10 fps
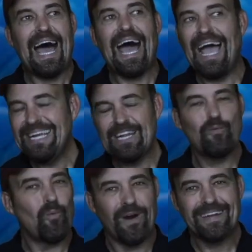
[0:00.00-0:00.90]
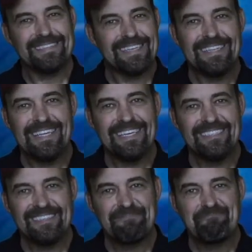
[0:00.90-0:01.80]
I didn't want to see
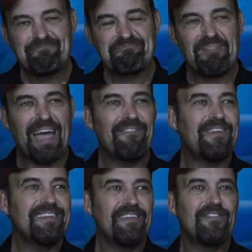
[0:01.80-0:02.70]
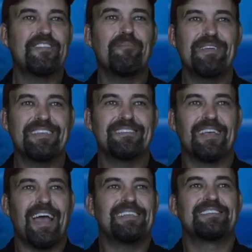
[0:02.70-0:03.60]
this. I feel if something
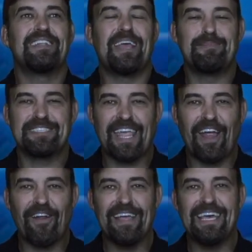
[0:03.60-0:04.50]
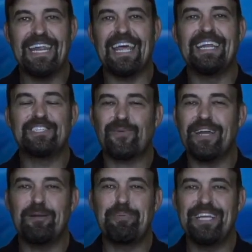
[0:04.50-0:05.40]
has the name scary in it and it's
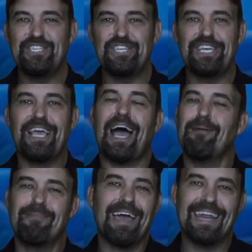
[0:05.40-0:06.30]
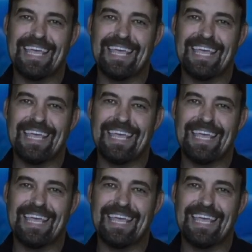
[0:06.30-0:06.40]
rated PG, I'm kind of